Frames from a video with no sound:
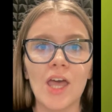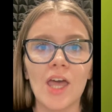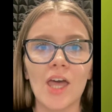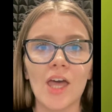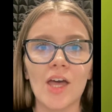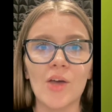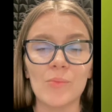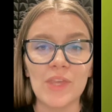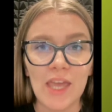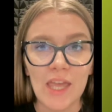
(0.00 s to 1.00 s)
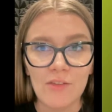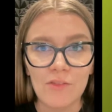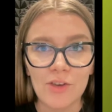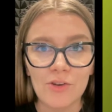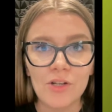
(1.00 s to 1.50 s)

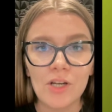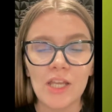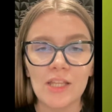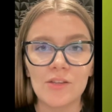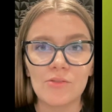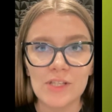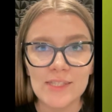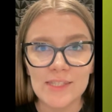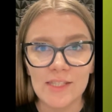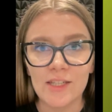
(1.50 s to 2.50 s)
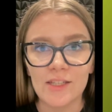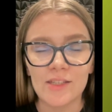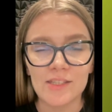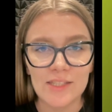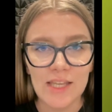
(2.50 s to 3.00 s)
behavior in the
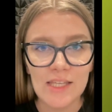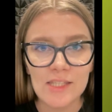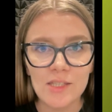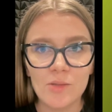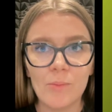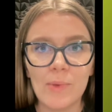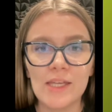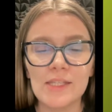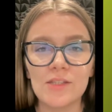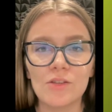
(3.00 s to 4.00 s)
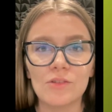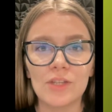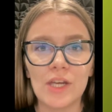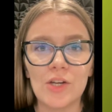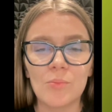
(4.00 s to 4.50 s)
recent days, based on
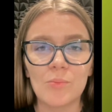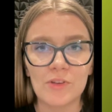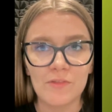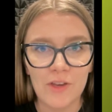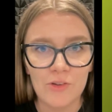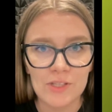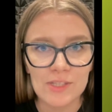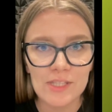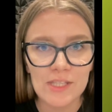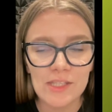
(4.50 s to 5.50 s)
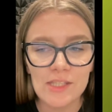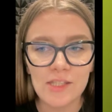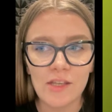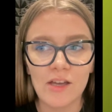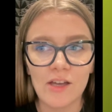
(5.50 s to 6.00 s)
their preferences
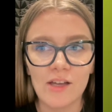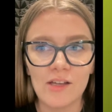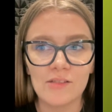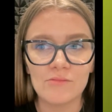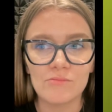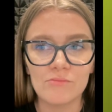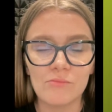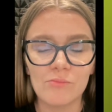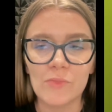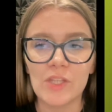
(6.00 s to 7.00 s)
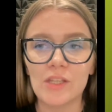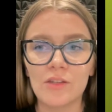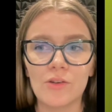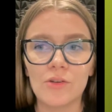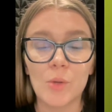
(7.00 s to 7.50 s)
that
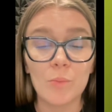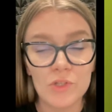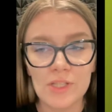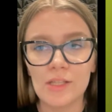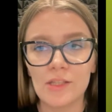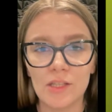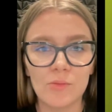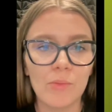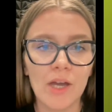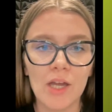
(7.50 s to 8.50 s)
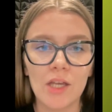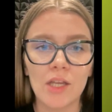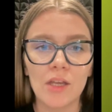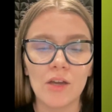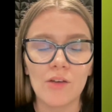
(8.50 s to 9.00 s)
are represented
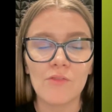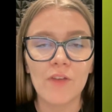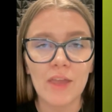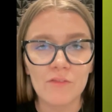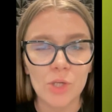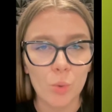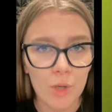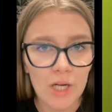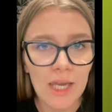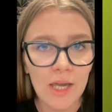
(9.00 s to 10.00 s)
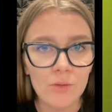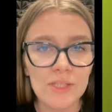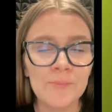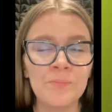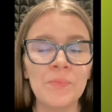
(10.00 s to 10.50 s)
by favorite
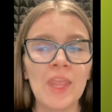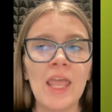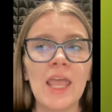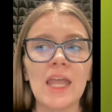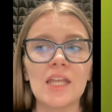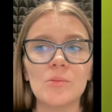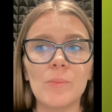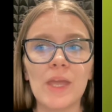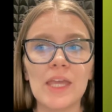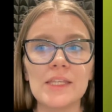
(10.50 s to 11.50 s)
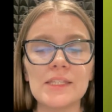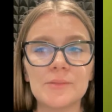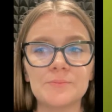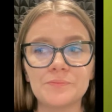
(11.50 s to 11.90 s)
workouts, and based